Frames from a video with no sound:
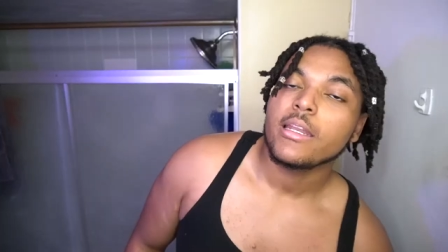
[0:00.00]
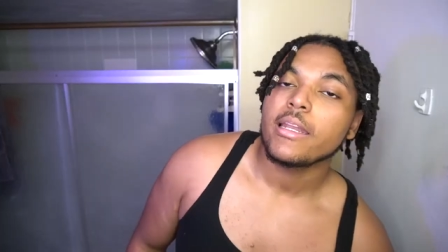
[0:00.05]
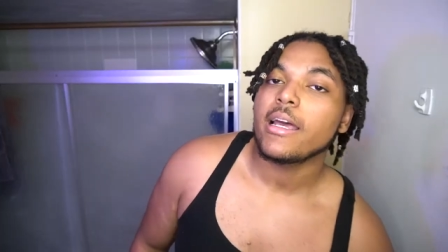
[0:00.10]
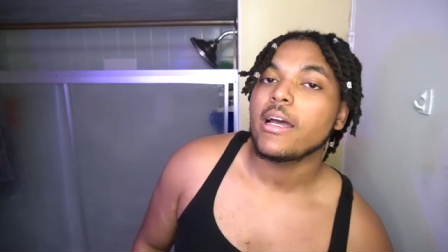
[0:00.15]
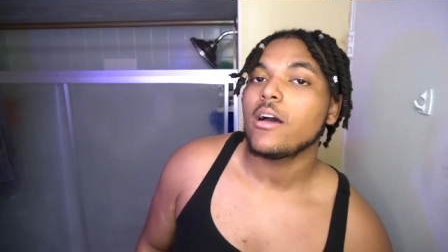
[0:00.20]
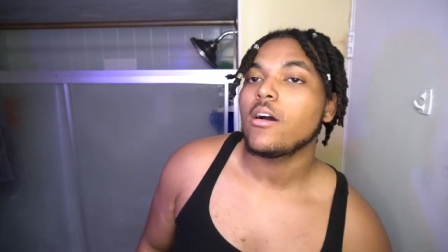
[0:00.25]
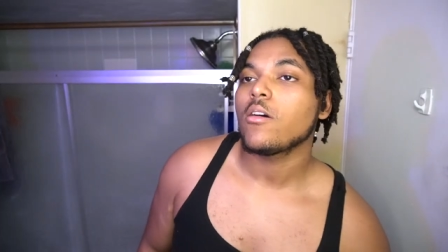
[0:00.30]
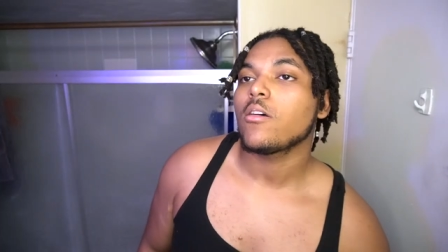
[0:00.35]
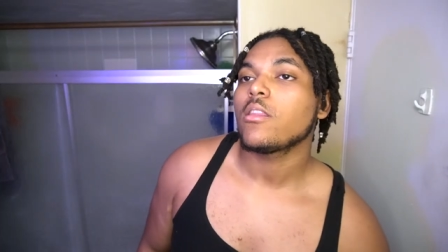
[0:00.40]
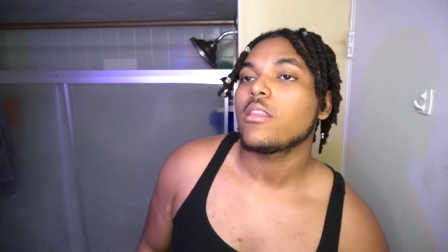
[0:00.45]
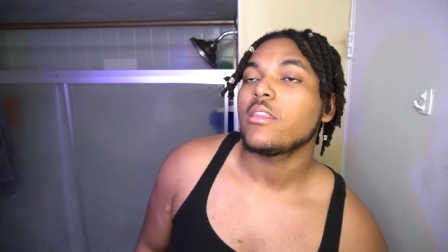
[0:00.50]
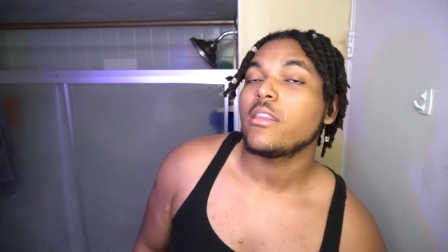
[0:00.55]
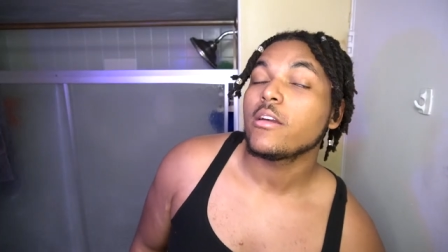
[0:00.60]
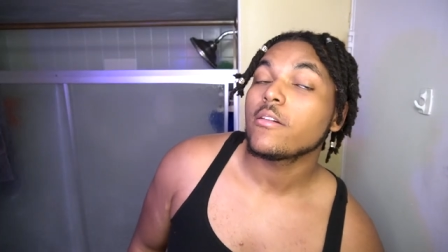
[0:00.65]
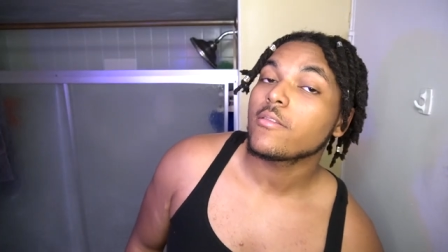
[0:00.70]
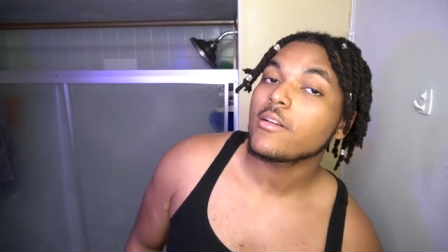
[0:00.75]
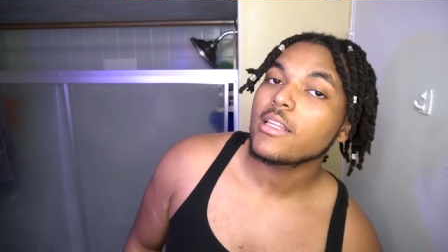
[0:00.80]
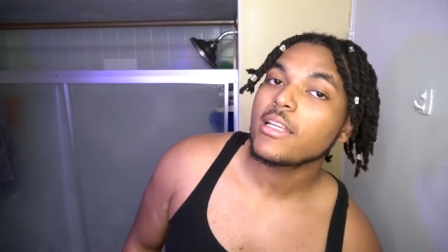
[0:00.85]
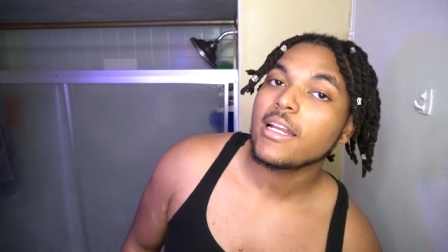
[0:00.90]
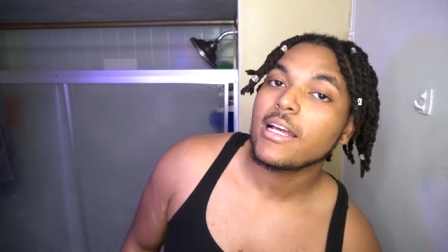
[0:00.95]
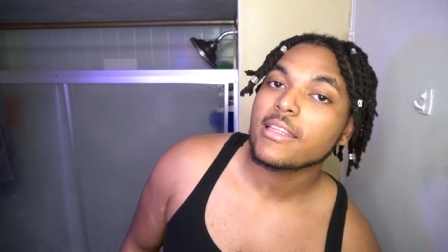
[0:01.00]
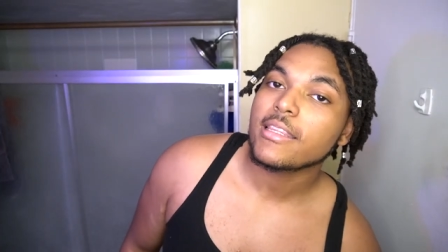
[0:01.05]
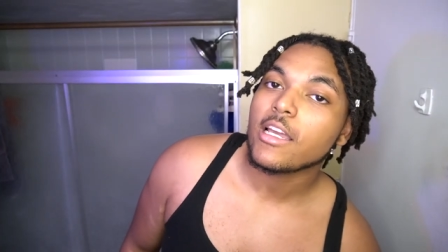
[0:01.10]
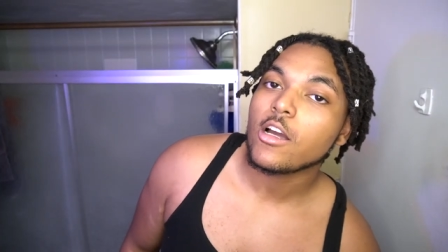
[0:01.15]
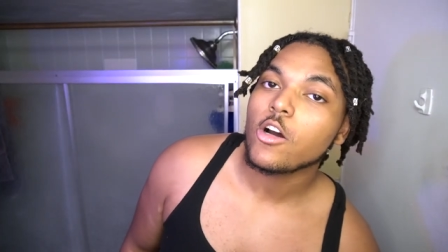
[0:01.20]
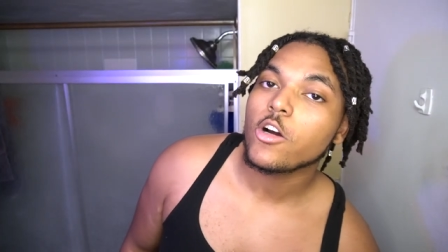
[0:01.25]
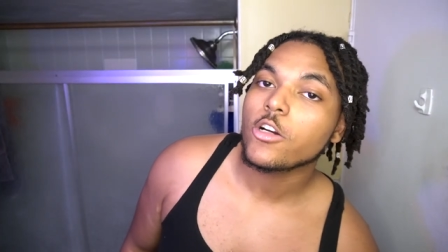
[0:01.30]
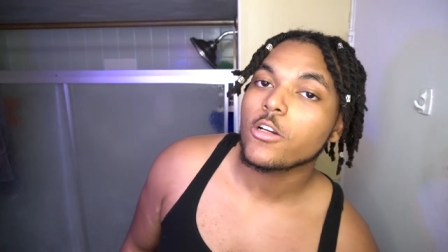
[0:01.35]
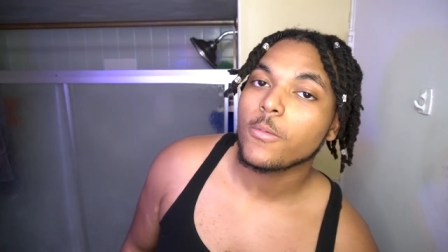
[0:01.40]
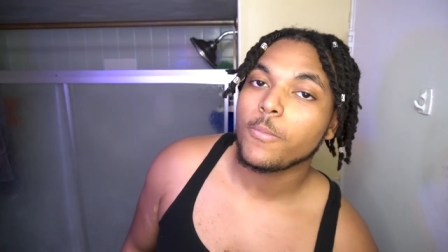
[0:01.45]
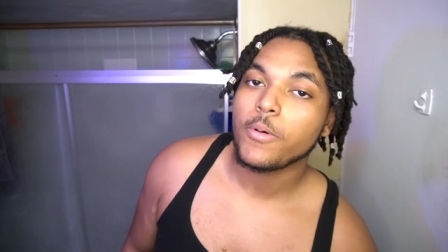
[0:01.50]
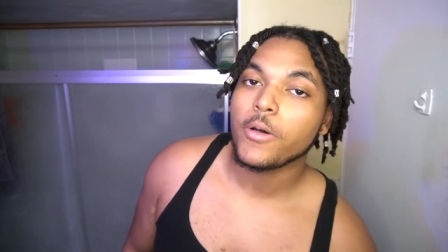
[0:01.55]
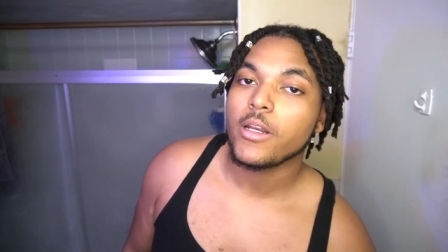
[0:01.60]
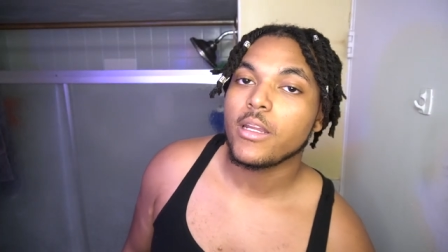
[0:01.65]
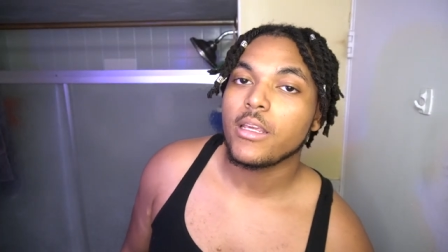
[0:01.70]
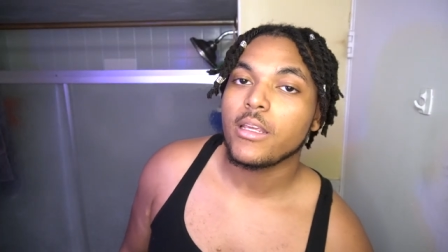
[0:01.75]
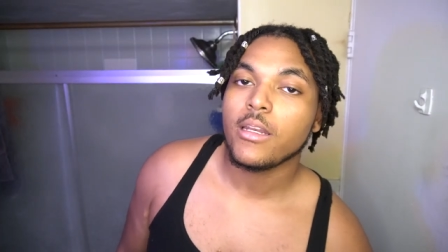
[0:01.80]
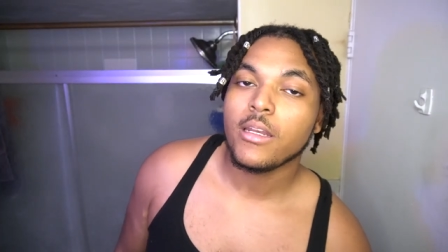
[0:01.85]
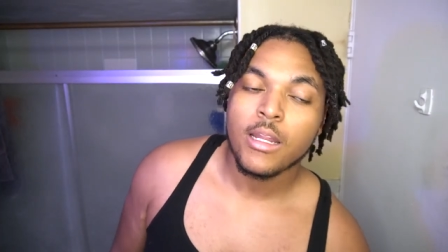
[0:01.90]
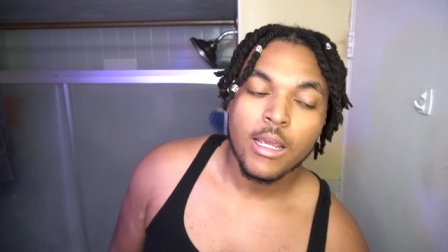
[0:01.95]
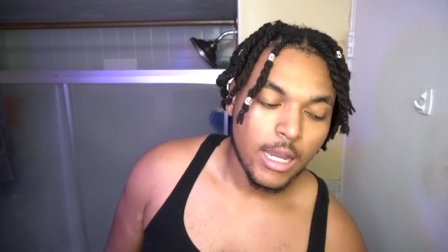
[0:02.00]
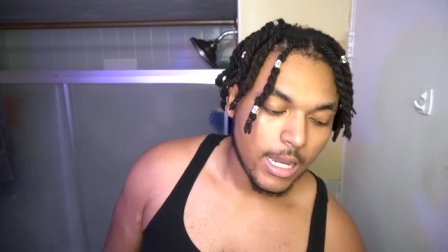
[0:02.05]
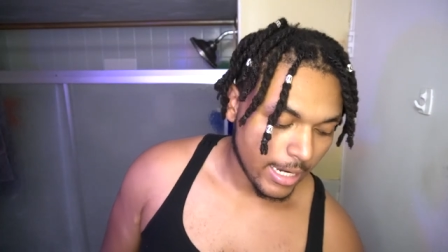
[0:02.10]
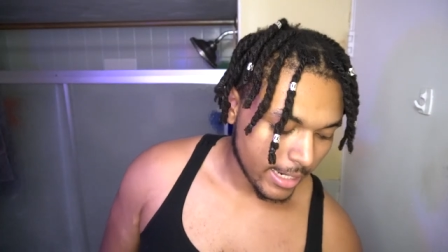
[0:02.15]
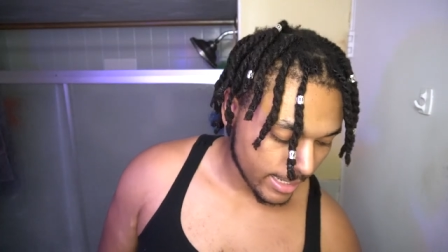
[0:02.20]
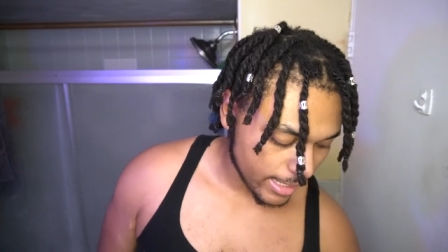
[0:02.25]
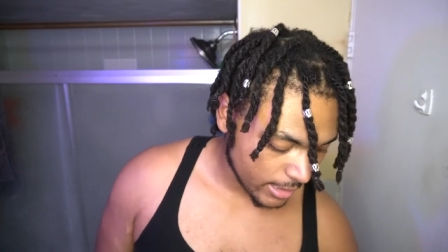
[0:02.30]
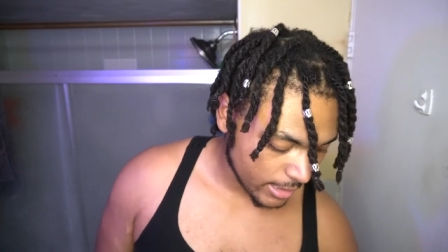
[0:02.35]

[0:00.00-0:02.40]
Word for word: Now, they're really not that hard to put in. I could